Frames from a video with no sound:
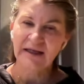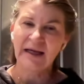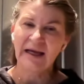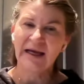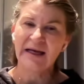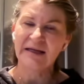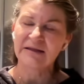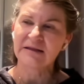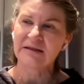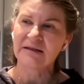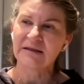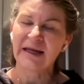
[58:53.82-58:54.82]
and
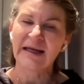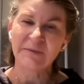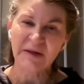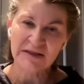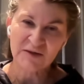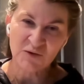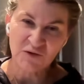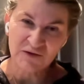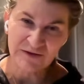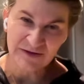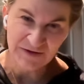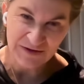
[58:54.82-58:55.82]
eight months old,
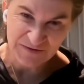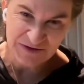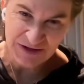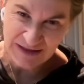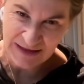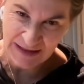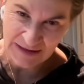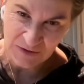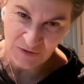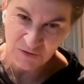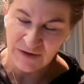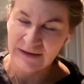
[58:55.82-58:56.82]
so they're just getting
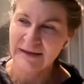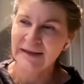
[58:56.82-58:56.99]
going.